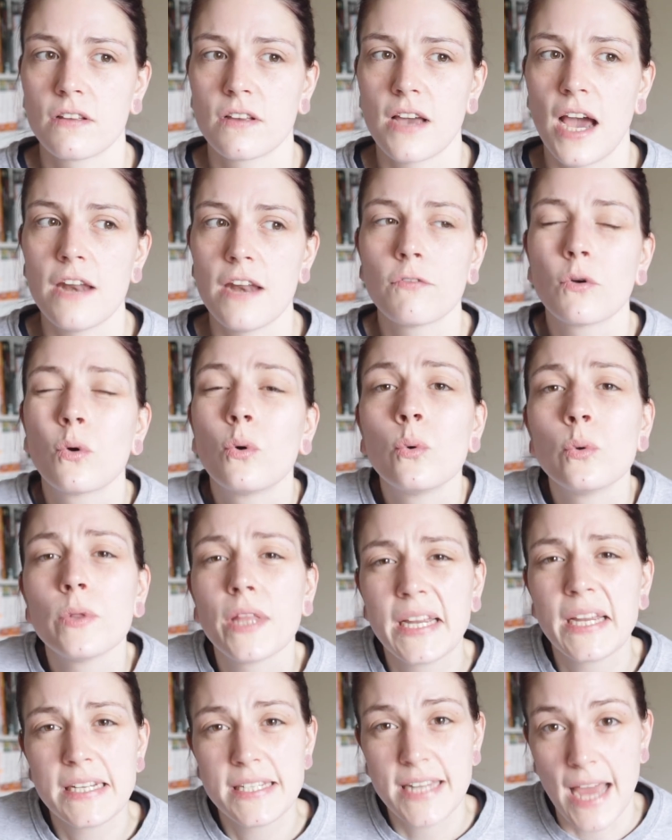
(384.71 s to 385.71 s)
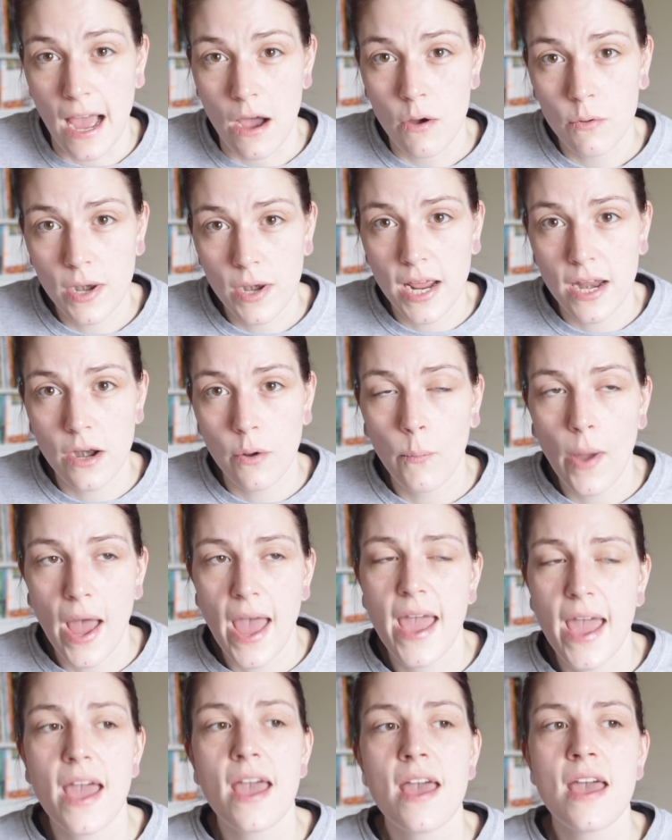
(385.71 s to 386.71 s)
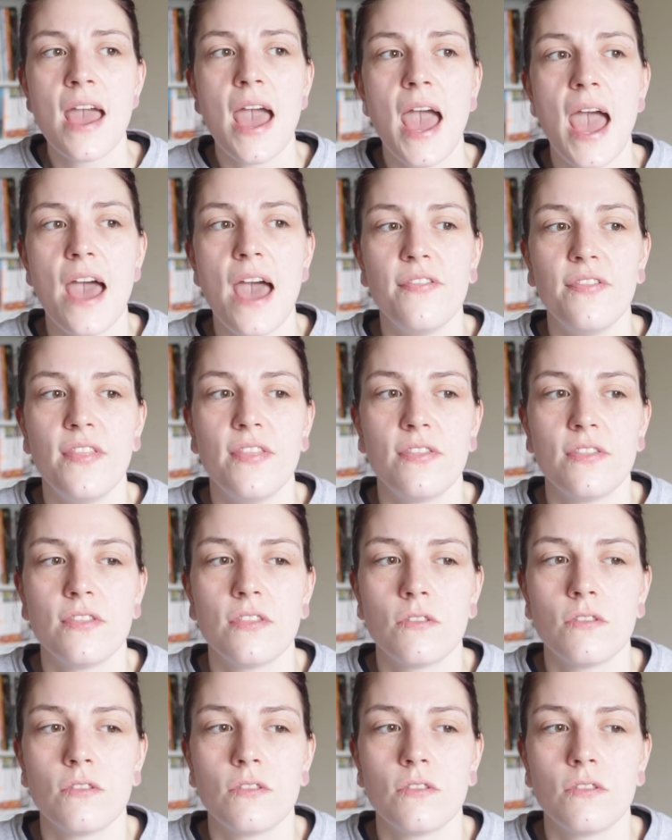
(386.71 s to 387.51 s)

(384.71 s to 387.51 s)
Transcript: kind of cooling down in a way and